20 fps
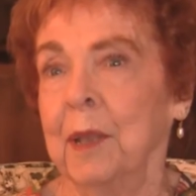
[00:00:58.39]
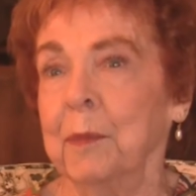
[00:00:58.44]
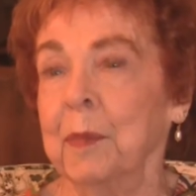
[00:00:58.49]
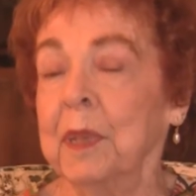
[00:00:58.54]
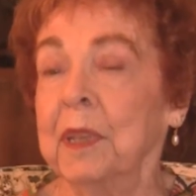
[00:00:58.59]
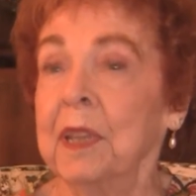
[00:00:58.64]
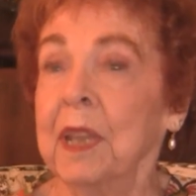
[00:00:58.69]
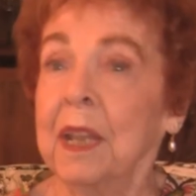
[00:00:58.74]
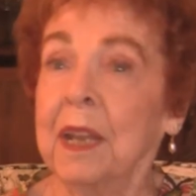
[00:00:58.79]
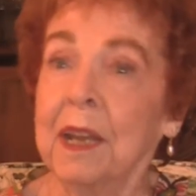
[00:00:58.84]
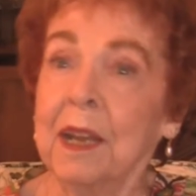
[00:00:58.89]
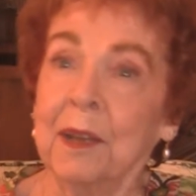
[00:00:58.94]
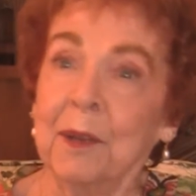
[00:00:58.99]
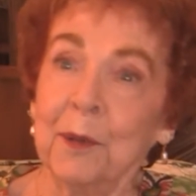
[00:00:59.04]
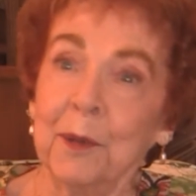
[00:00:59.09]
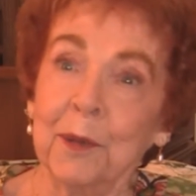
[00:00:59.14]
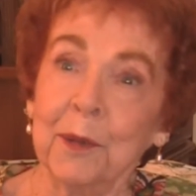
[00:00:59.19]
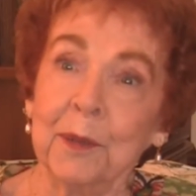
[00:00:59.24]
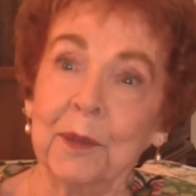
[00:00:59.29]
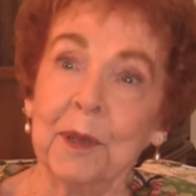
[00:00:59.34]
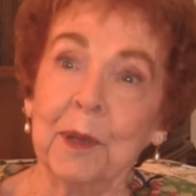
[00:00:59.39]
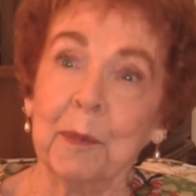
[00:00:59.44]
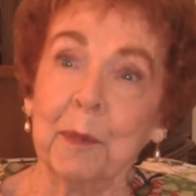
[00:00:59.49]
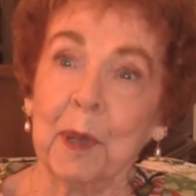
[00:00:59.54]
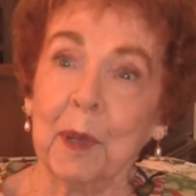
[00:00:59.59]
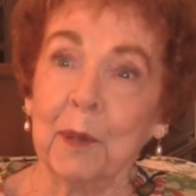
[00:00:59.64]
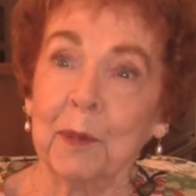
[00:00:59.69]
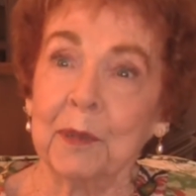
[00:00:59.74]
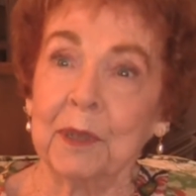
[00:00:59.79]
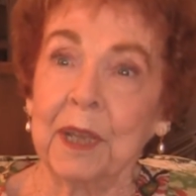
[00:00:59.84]
But then I heard
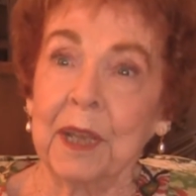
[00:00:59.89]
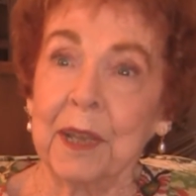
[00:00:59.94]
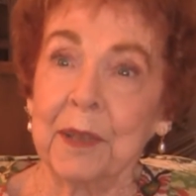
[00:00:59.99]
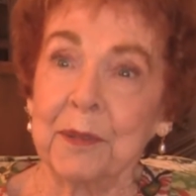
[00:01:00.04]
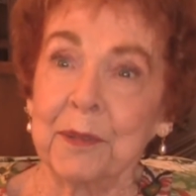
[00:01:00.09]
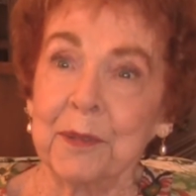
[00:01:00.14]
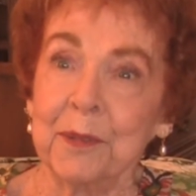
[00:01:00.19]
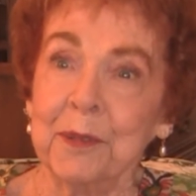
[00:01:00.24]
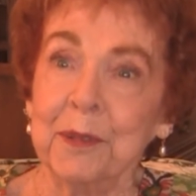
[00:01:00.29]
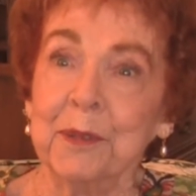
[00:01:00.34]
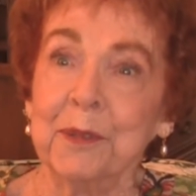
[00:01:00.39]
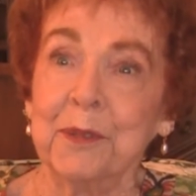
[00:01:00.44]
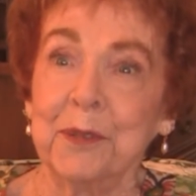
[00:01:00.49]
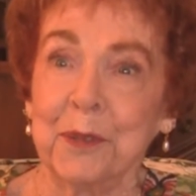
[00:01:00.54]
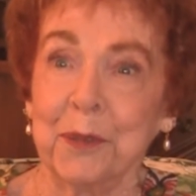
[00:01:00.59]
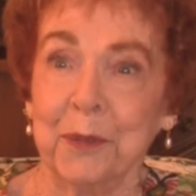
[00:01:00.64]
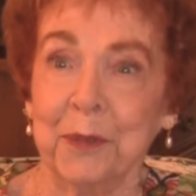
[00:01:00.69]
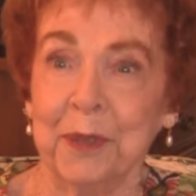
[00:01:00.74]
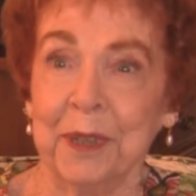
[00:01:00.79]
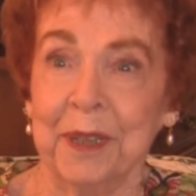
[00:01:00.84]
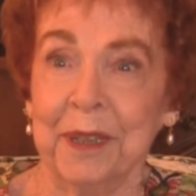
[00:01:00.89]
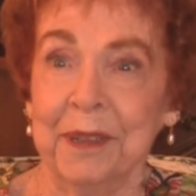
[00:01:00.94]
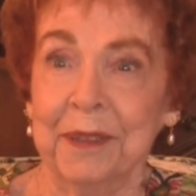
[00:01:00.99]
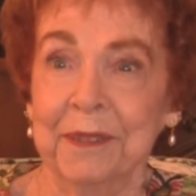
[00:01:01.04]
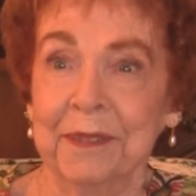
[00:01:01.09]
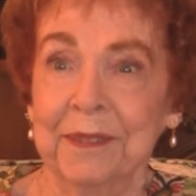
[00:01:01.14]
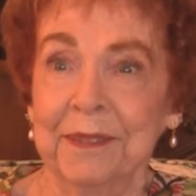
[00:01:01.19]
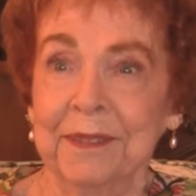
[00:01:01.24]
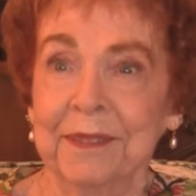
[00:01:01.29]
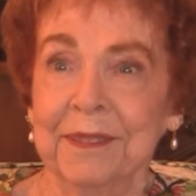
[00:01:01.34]
about Catherine and Jody.
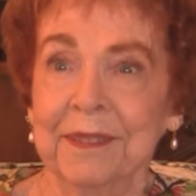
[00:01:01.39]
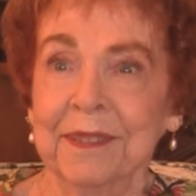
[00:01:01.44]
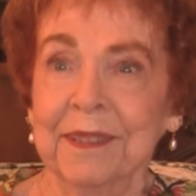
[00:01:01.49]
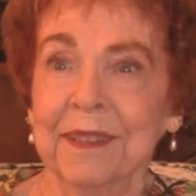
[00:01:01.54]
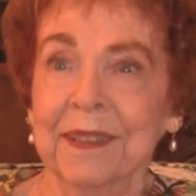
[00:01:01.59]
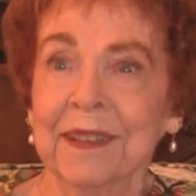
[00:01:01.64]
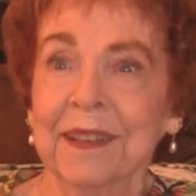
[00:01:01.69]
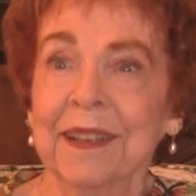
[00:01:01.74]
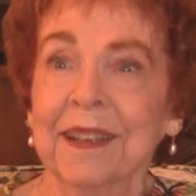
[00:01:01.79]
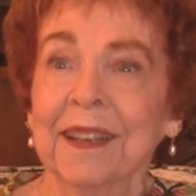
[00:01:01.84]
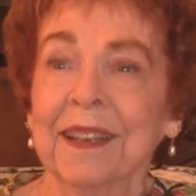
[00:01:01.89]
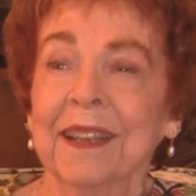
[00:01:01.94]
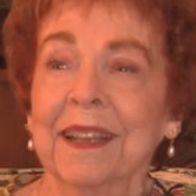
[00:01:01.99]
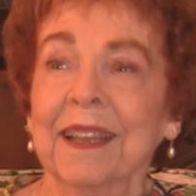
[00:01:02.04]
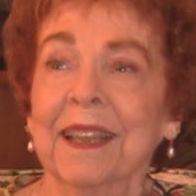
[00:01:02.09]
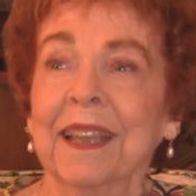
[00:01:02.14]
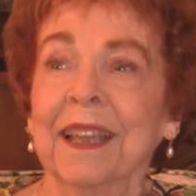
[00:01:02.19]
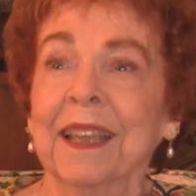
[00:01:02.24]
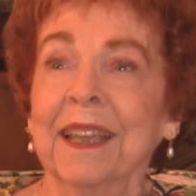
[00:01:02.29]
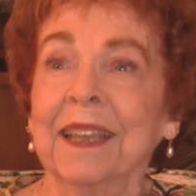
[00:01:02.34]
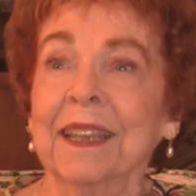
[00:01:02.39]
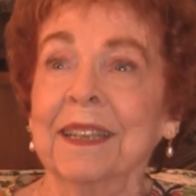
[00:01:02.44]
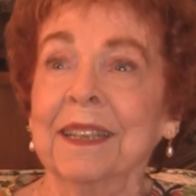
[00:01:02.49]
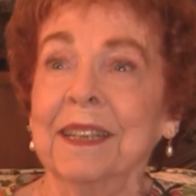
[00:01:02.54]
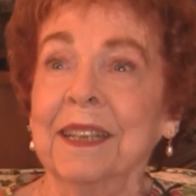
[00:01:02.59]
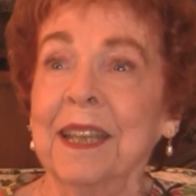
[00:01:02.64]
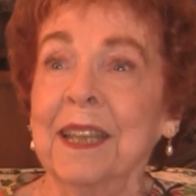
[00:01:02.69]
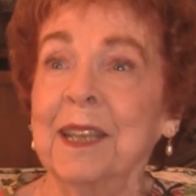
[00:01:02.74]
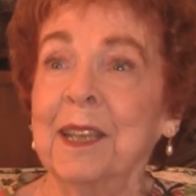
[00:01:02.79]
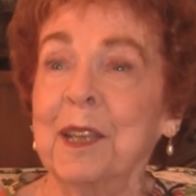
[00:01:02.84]

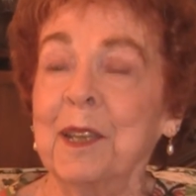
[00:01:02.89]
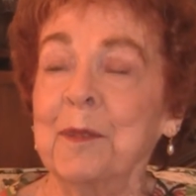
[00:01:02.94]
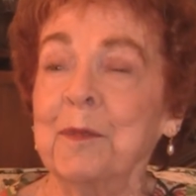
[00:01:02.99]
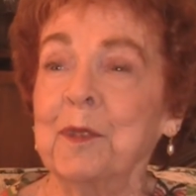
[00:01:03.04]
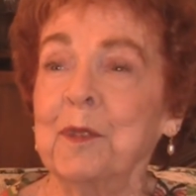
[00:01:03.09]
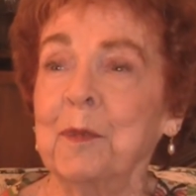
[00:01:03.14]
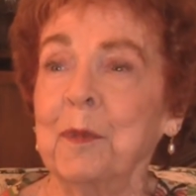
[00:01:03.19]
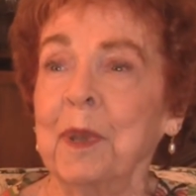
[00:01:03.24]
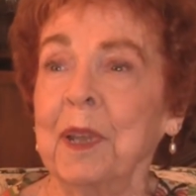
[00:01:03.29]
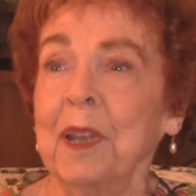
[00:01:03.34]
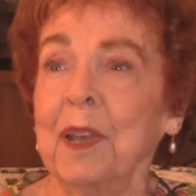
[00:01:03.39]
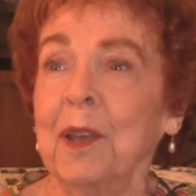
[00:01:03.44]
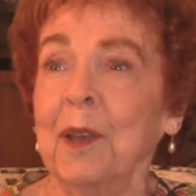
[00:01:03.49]
And they came to my